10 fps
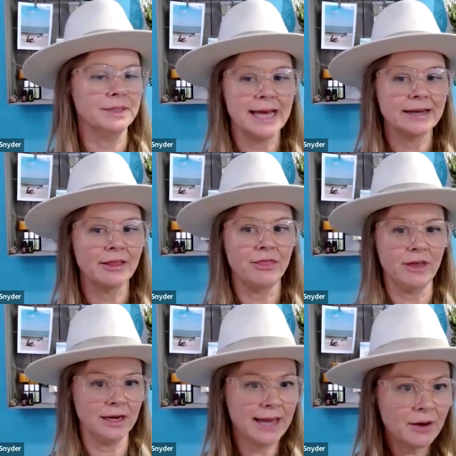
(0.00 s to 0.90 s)
Is that a
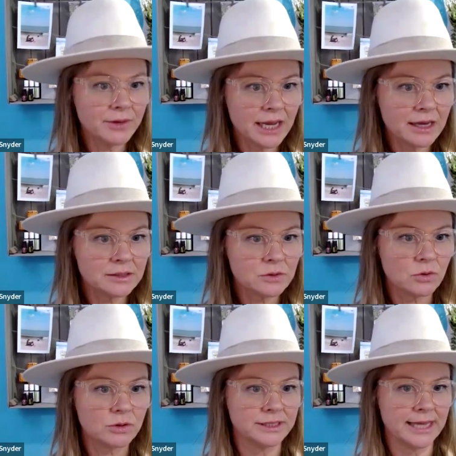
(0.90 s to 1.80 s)
thing nowadays,
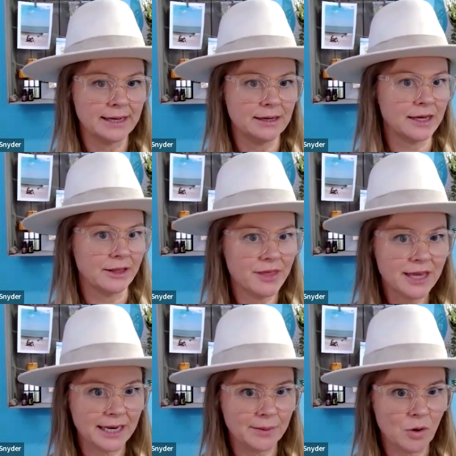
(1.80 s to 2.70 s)
or is that not a
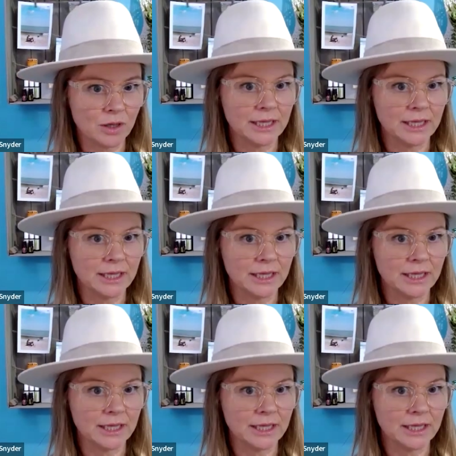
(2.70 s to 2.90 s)
thing anymore?